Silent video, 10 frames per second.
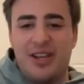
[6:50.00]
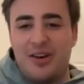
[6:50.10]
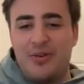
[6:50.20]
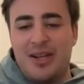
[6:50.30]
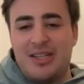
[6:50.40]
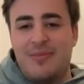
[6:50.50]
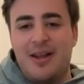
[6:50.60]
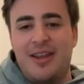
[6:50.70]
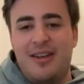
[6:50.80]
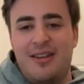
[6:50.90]
kind of raise the
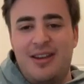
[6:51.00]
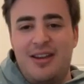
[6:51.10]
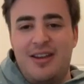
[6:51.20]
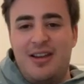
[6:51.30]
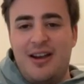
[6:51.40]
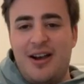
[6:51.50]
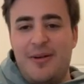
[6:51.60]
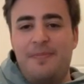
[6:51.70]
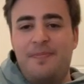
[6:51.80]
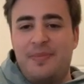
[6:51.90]
money. And
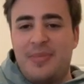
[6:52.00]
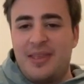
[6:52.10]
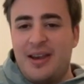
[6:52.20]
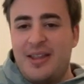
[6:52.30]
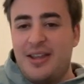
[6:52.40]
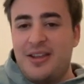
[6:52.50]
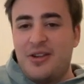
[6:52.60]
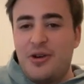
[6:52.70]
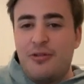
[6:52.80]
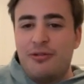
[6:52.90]
I think
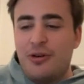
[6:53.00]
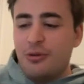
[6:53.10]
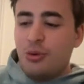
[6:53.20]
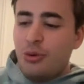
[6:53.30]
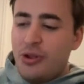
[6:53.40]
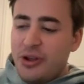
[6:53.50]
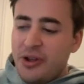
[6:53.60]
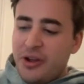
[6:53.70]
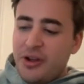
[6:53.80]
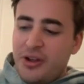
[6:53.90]
of all
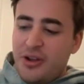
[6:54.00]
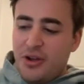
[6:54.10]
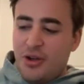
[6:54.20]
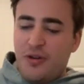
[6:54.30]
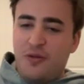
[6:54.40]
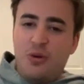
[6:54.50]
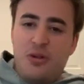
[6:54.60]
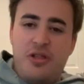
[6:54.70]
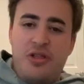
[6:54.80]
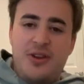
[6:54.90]
the
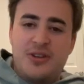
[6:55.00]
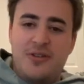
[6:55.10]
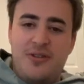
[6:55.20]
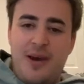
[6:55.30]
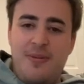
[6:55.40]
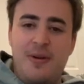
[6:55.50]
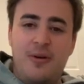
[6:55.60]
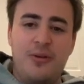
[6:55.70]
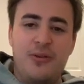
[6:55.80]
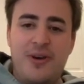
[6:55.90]
things that have happened
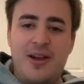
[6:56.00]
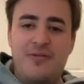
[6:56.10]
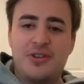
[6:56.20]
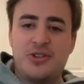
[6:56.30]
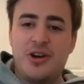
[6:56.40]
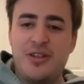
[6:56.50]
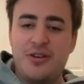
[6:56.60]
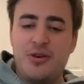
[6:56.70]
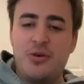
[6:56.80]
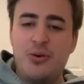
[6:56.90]
along the FanFix journey, the
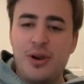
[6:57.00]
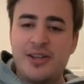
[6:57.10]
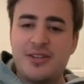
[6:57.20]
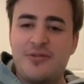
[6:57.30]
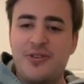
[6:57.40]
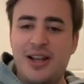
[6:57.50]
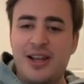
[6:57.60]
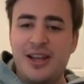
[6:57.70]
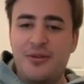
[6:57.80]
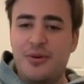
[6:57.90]
coolest
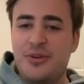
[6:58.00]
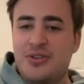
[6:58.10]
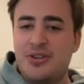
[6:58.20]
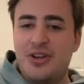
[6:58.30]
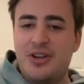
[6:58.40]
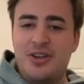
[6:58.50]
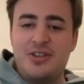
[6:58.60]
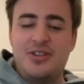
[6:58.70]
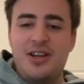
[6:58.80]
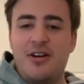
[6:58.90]
feeling was
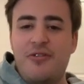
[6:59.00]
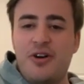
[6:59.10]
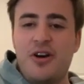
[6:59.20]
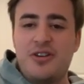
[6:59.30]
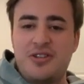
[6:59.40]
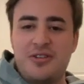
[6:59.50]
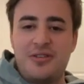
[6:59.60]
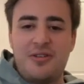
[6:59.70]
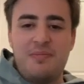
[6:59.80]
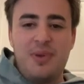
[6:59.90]
seeing our first
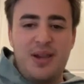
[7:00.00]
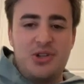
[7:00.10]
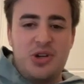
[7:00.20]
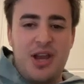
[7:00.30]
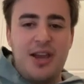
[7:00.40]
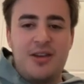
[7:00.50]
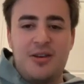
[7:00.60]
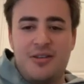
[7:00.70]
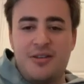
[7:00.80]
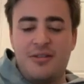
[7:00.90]
big check,
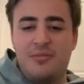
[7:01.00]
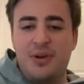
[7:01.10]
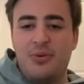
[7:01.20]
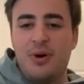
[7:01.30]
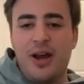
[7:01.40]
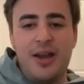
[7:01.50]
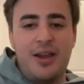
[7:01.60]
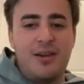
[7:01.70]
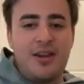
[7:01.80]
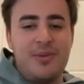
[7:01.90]
big
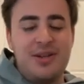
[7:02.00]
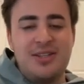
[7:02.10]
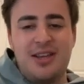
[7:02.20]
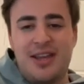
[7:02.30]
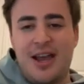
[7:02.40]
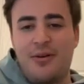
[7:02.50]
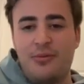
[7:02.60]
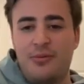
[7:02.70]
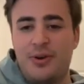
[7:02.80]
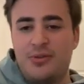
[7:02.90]
wire come into the account,
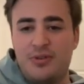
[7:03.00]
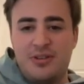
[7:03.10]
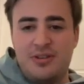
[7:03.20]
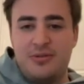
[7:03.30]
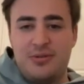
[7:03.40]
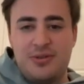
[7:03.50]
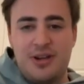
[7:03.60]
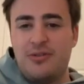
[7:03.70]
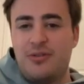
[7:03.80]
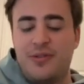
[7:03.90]
which was
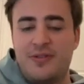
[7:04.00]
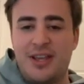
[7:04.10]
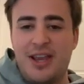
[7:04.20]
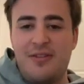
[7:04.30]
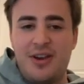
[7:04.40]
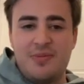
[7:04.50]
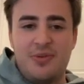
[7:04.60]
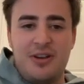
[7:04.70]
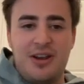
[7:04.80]
150K investment.